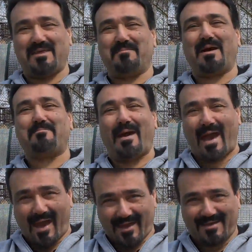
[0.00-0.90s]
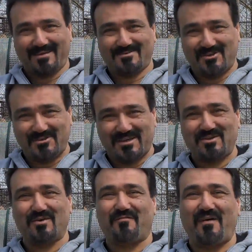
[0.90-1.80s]
in my back. She said
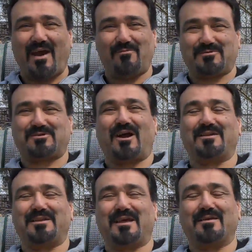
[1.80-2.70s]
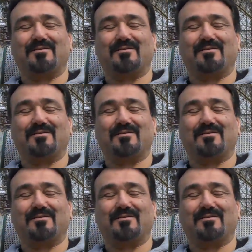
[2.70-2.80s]
your back was starting